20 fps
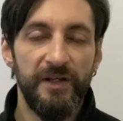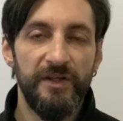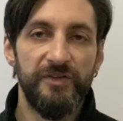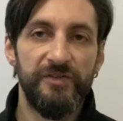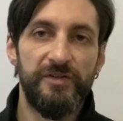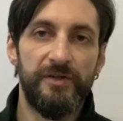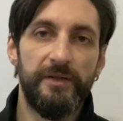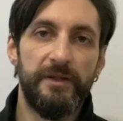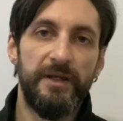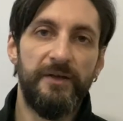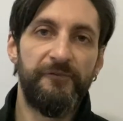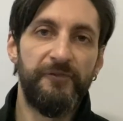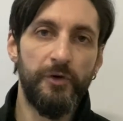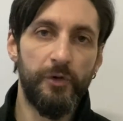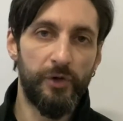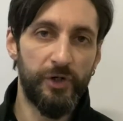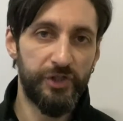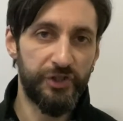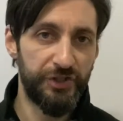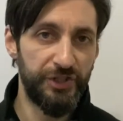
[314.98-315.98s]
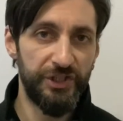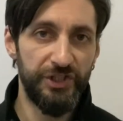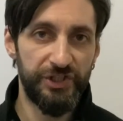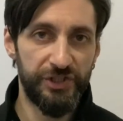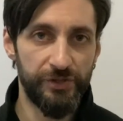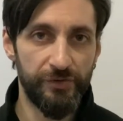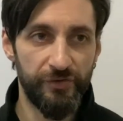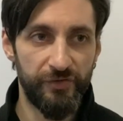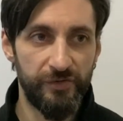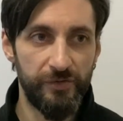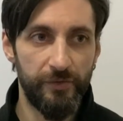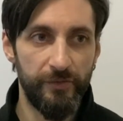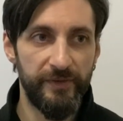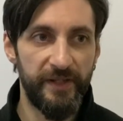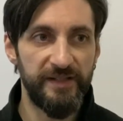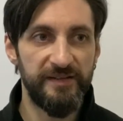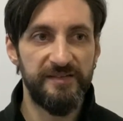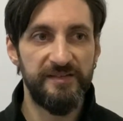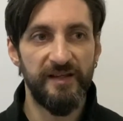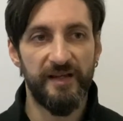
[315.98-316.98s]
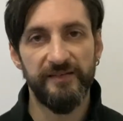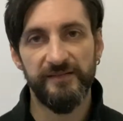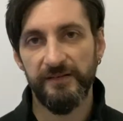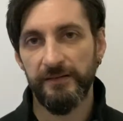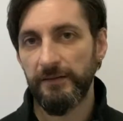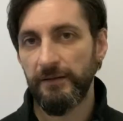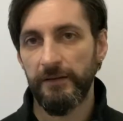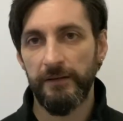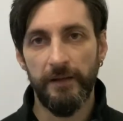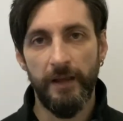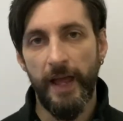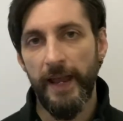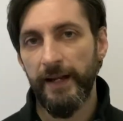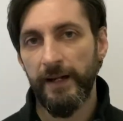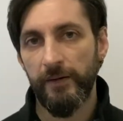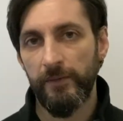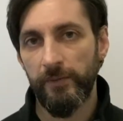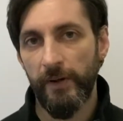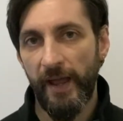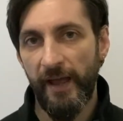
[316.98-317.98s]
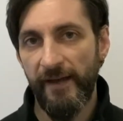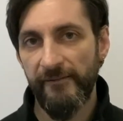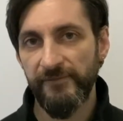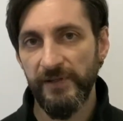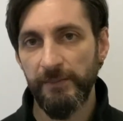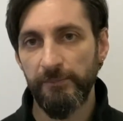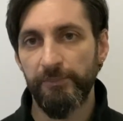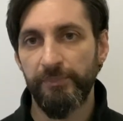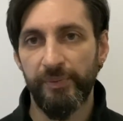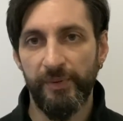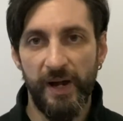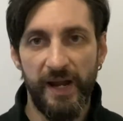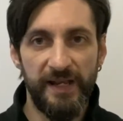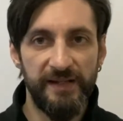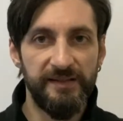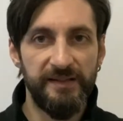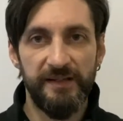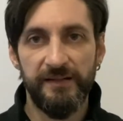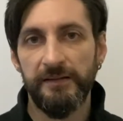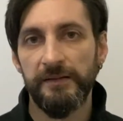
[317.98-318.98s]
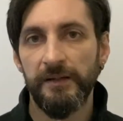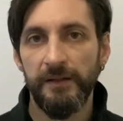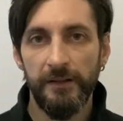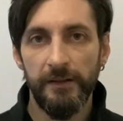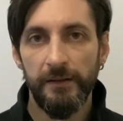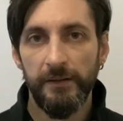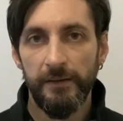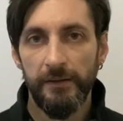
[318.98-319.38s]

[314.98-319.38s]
So if you're a traditional school that doesn't like having branded